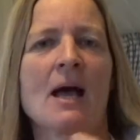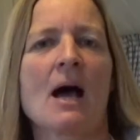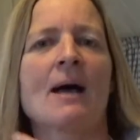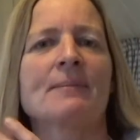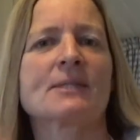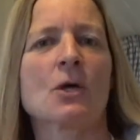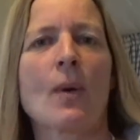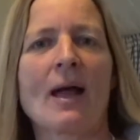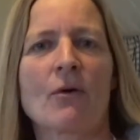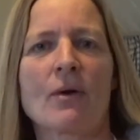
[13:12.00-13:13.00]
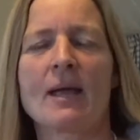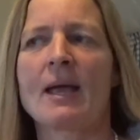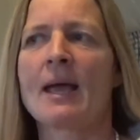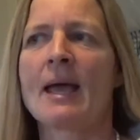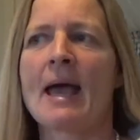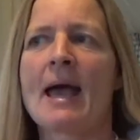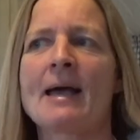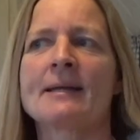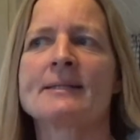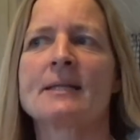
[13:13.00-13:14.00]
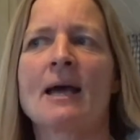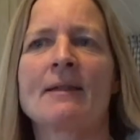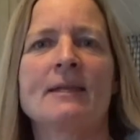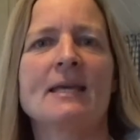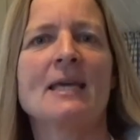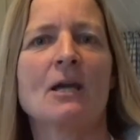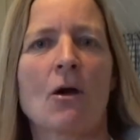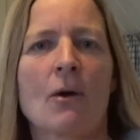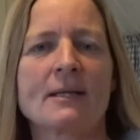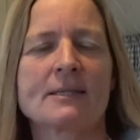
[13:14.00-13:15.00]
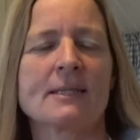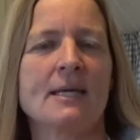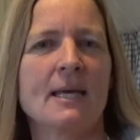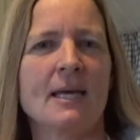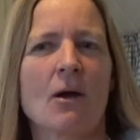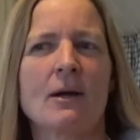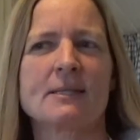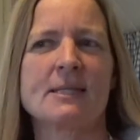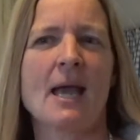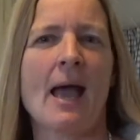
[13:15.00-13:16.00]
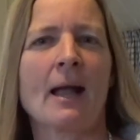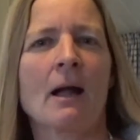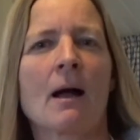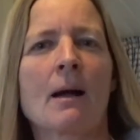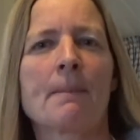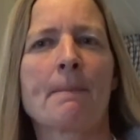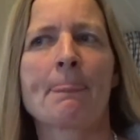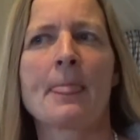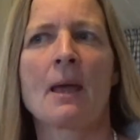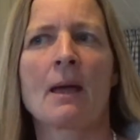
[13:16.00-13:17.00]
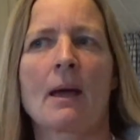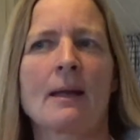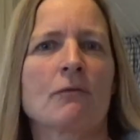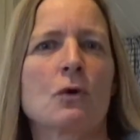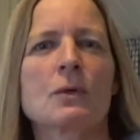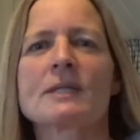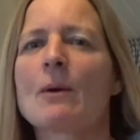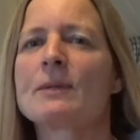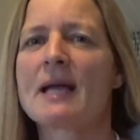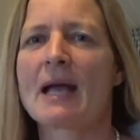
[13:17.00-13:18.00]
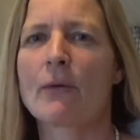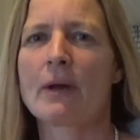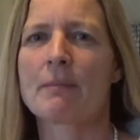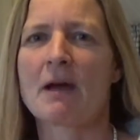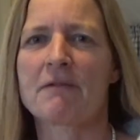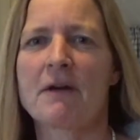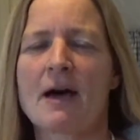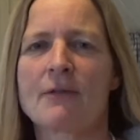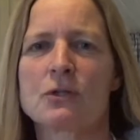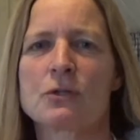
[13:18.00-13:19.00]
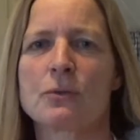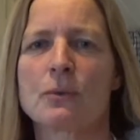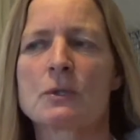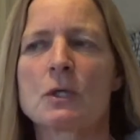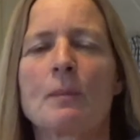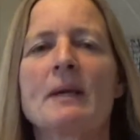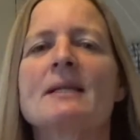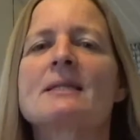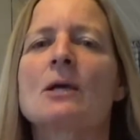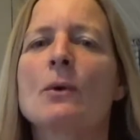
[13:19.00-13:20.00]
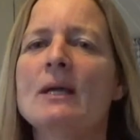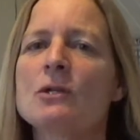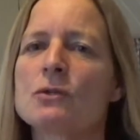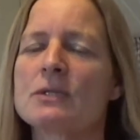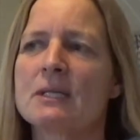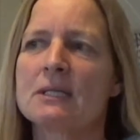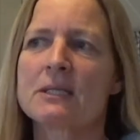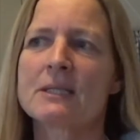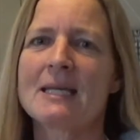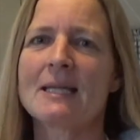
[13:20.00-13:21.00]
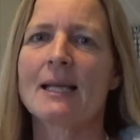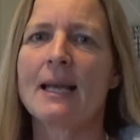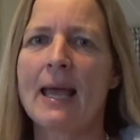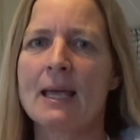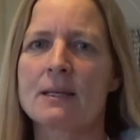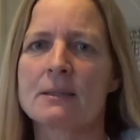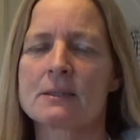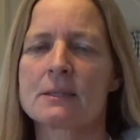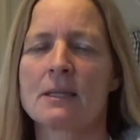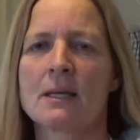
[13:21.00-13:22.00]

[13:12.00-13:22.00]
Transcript: I'm so angry. And the ego, it's the anger. And of course I was angry at my father too. So, but it's so interesting to see the layers.